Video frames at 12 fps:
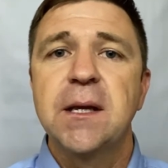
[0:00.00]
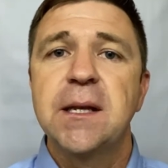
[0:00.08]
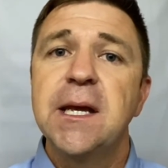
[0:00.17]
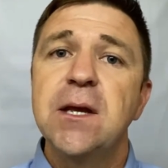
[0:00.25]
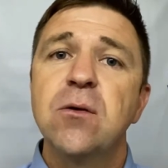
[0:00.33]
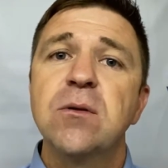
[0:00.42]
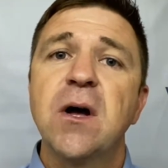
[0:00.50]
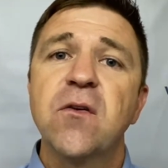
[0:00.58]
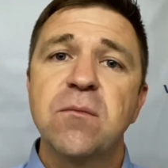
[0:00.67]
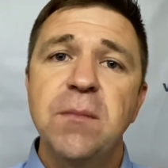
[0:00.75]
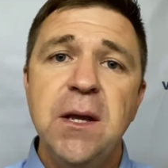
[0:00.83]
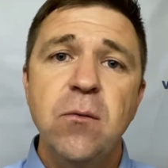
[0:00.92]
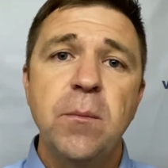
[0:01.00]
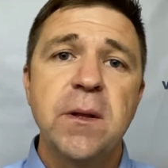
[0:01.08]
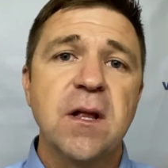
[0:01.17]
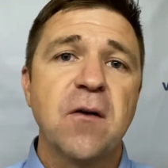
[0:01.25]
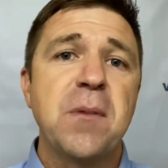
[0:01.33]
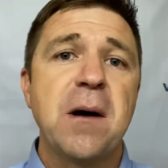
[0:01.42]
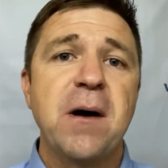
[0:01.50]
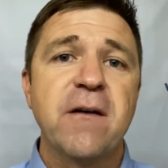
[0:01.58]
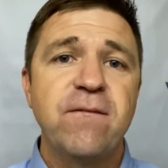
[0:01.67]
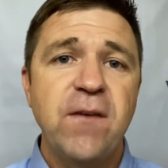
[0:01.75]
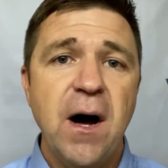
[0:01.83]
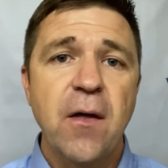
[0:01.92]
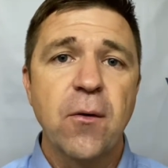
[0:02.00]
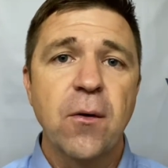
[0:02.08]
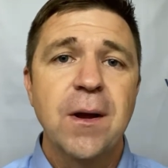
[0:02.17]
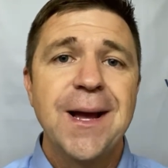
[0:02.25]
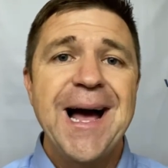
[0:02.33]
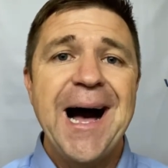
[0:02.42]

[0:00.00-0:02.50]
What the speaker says: And he who loves me will be loved by my Father.